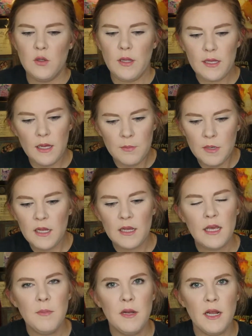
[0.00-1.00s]
So like I'm
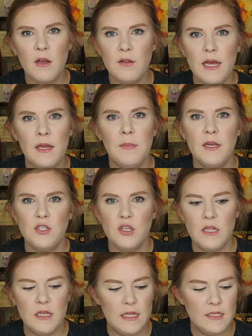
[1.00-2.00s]
going to keep an eye on that and make
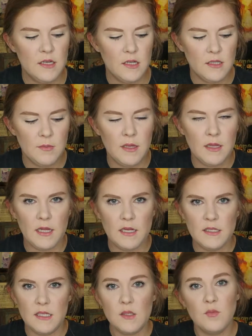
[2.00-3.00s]
sure that that's not something
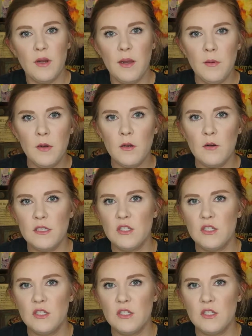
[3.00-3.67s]
that's this primer, or